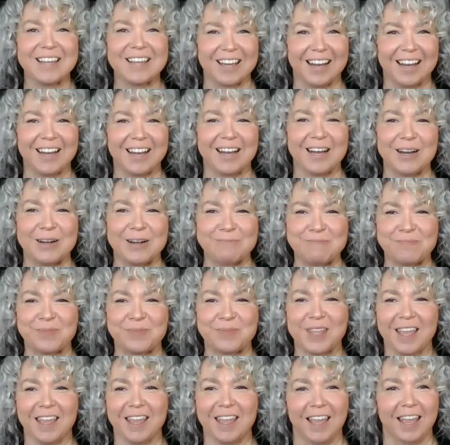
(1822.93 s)

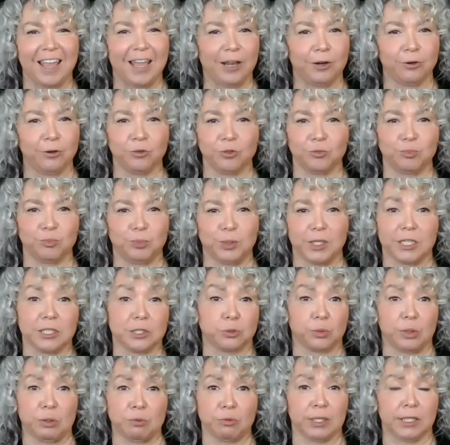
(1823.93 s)
And
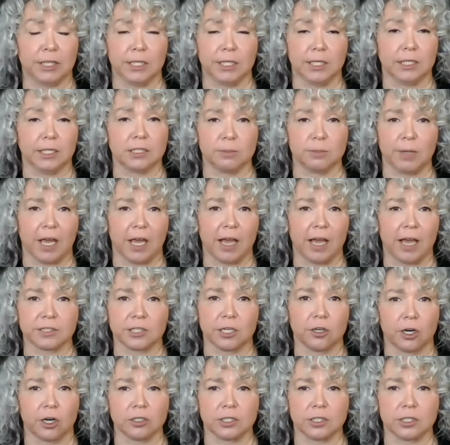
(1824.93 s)
because we really need to be
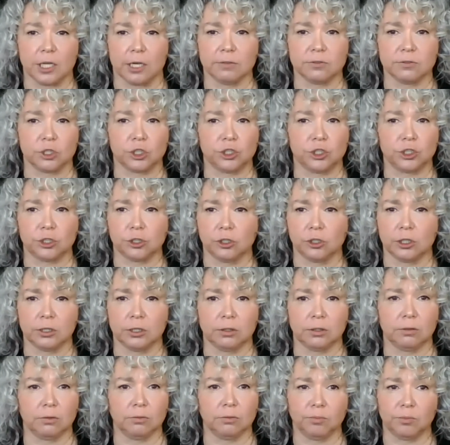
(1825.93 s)
asking ourselves, should